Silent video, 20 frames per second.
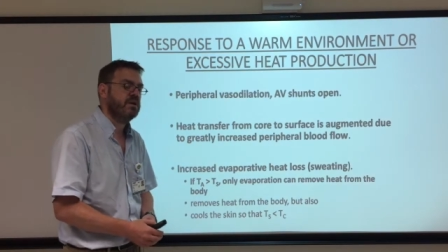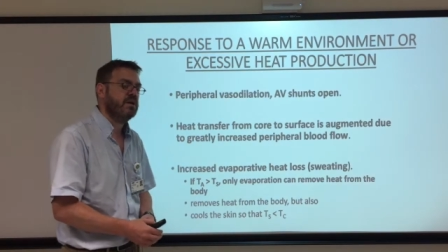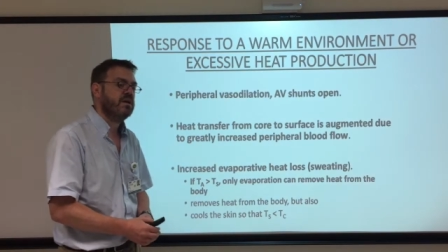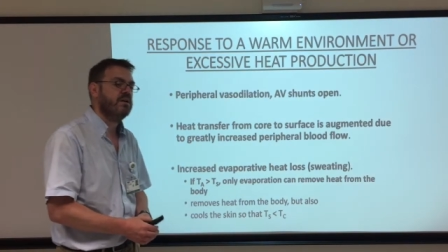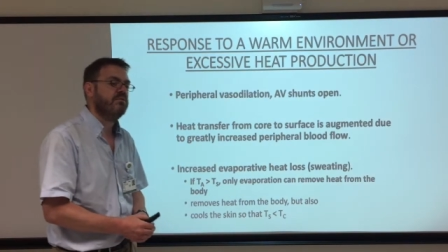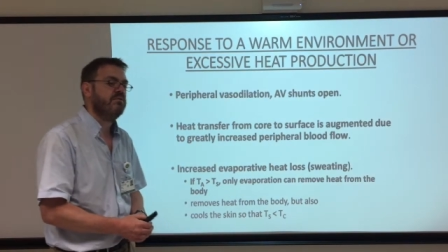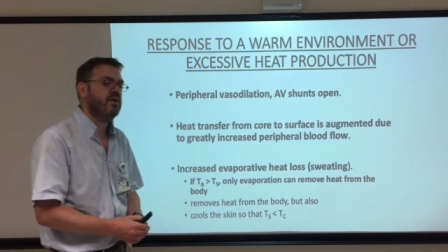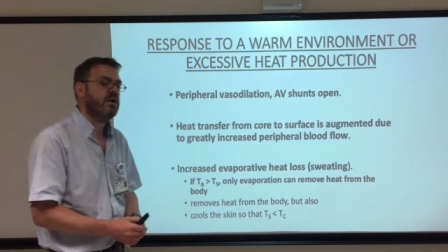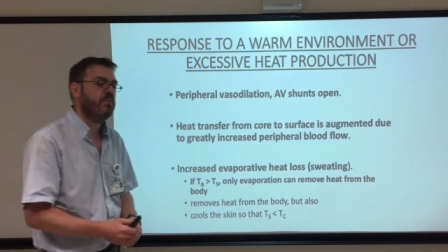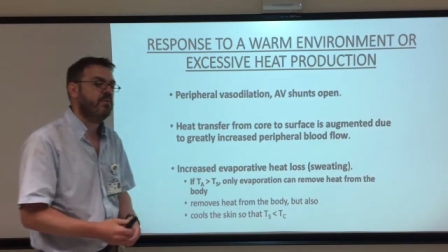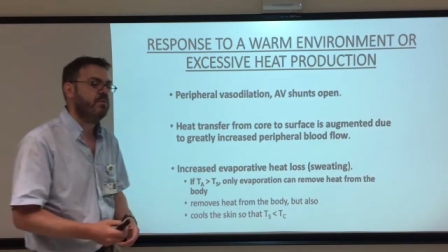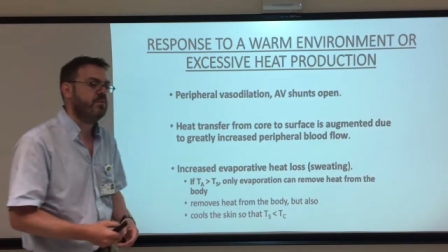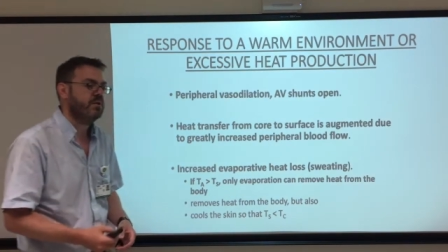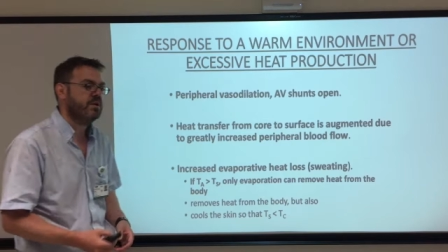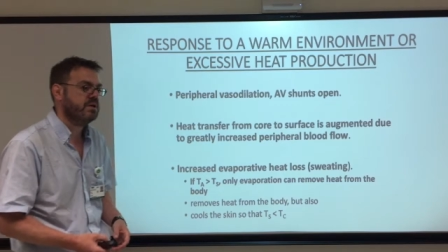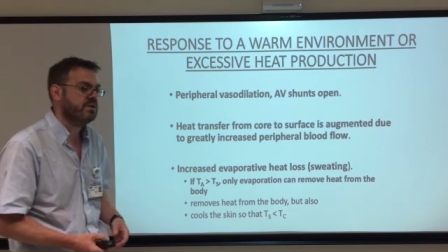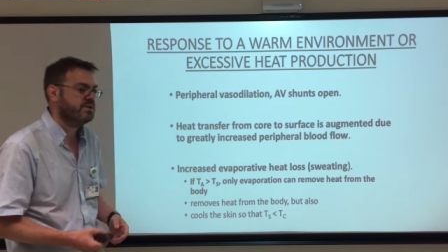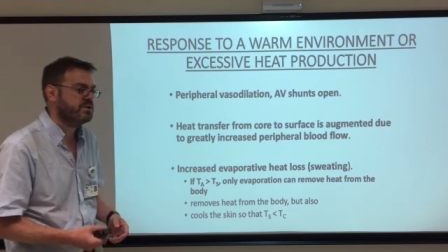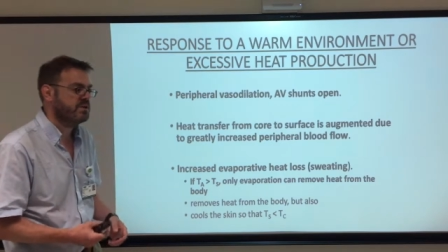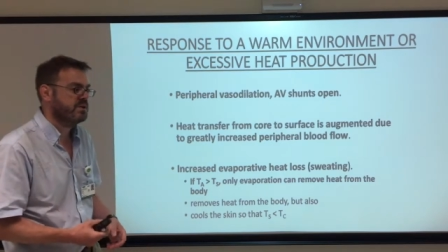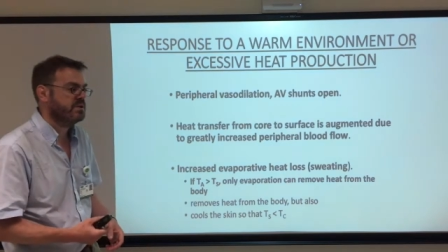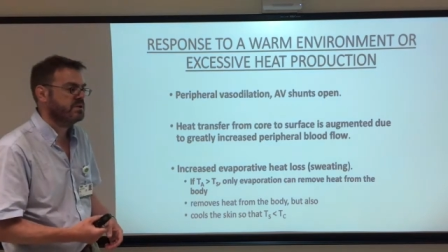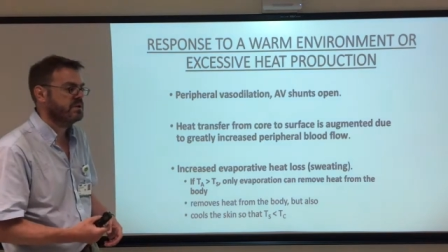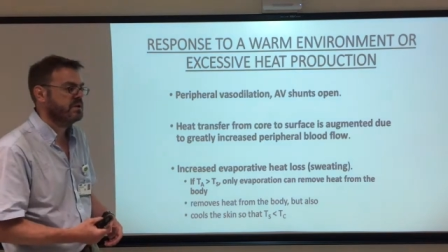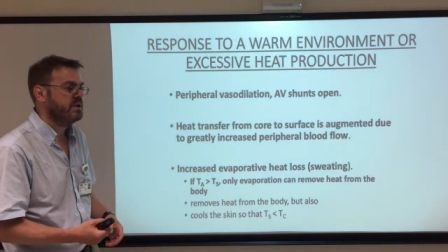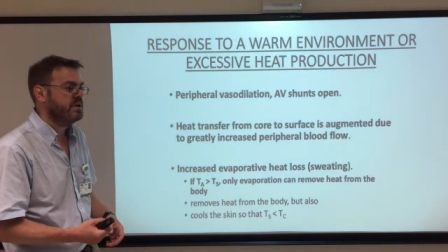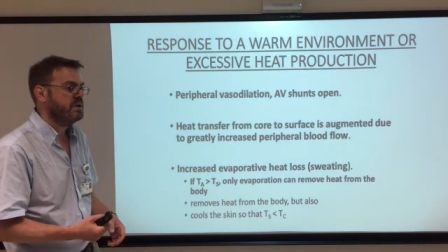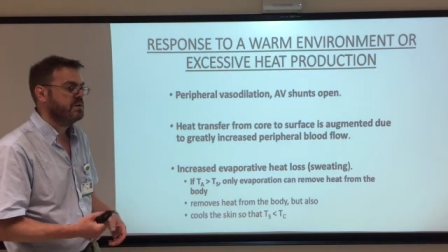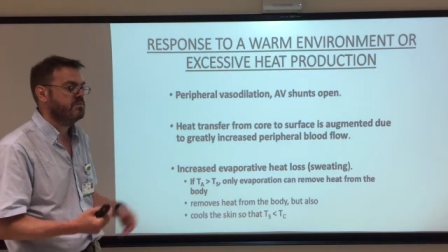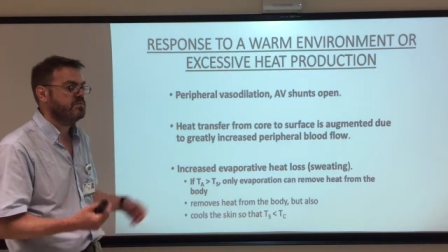
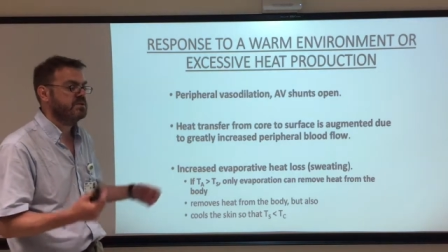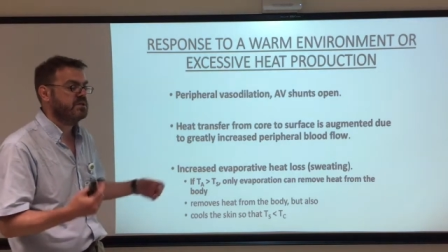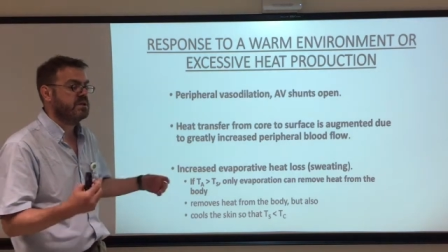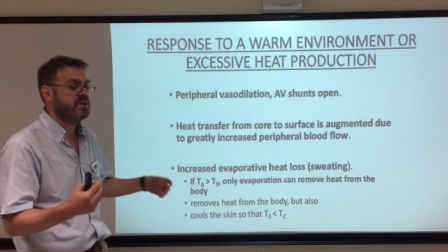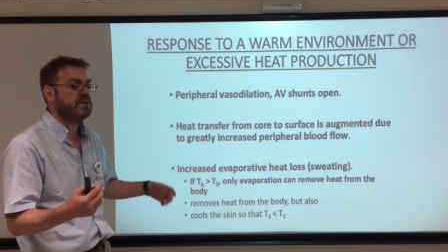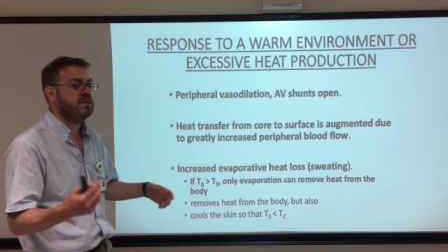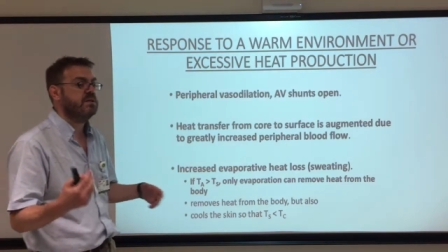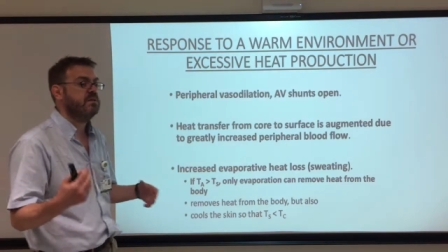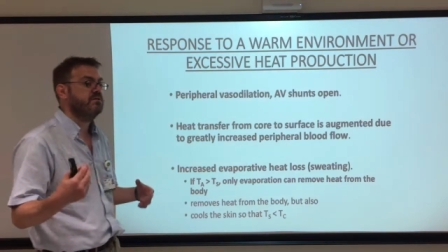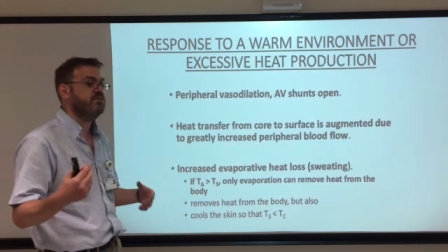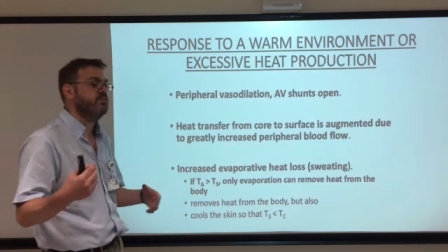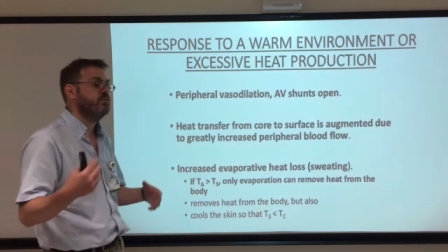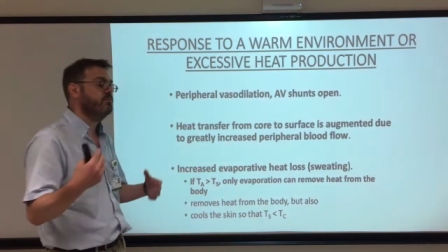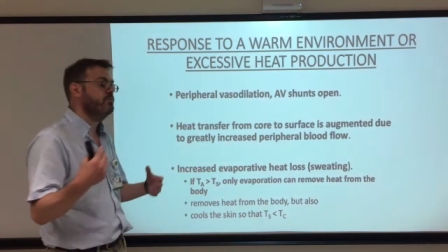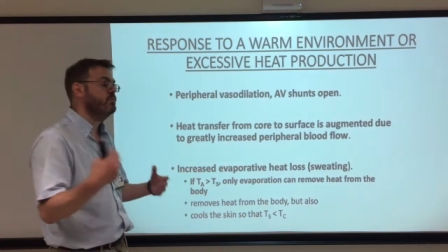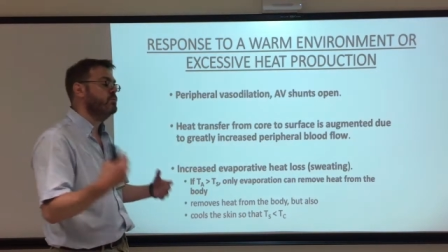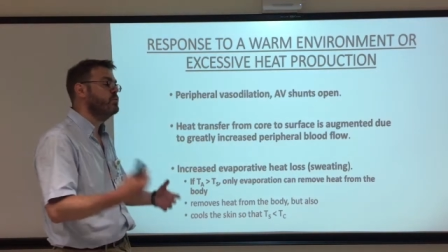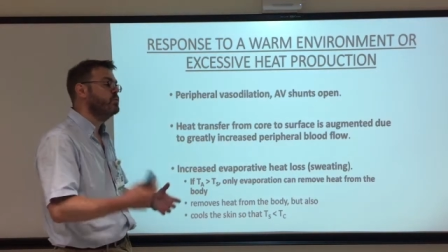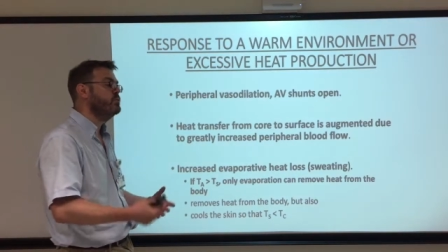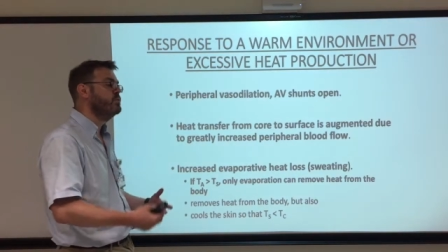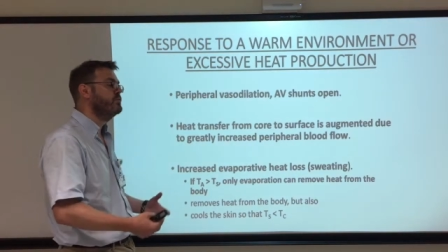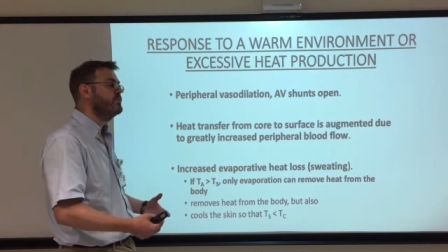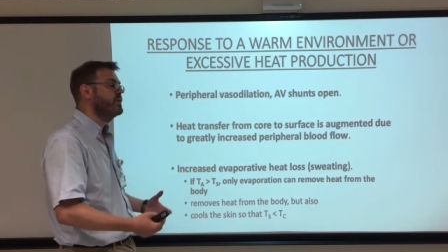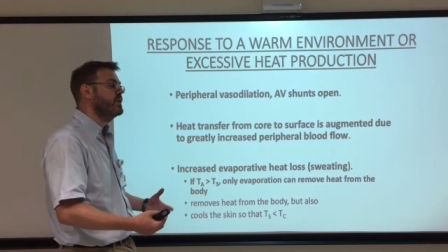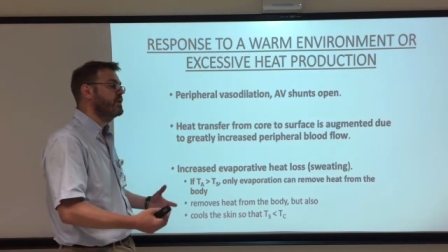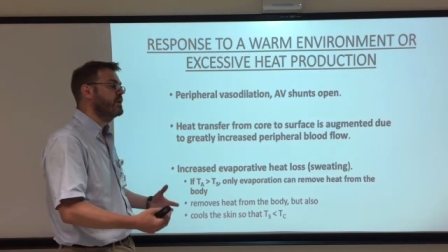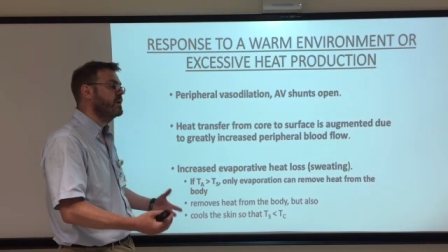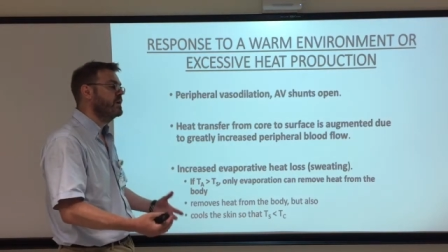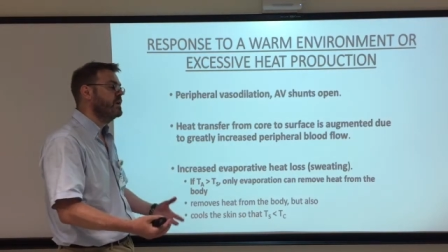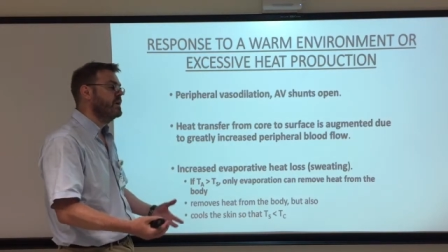evaporation and particularly if you're
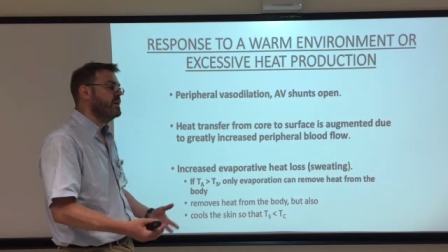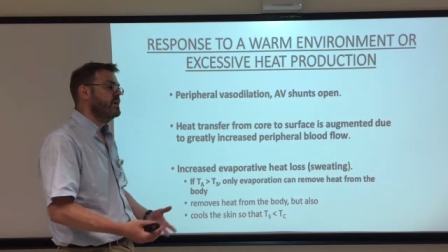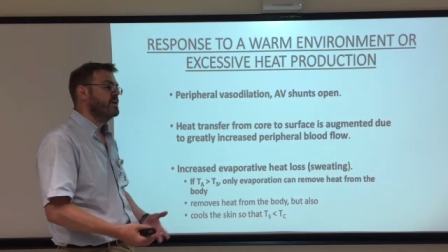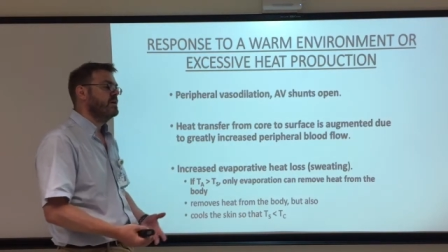moving